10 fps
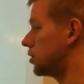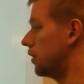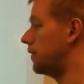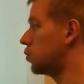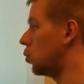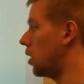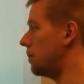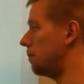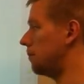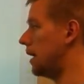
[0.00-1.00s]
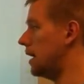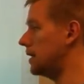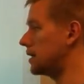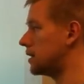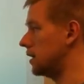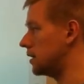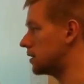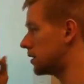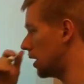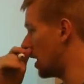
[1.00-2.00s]
So if it's 1 minus
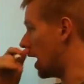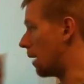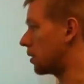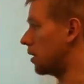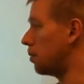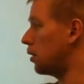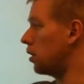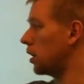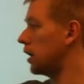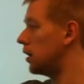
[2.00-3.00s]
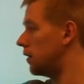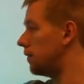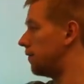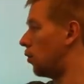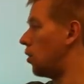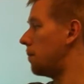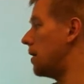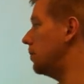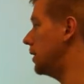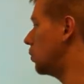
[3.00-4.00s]
this, I'm going to plug in for
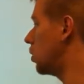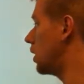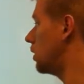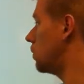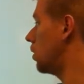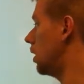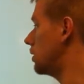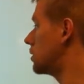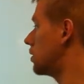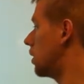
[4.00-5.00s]
my b what it was.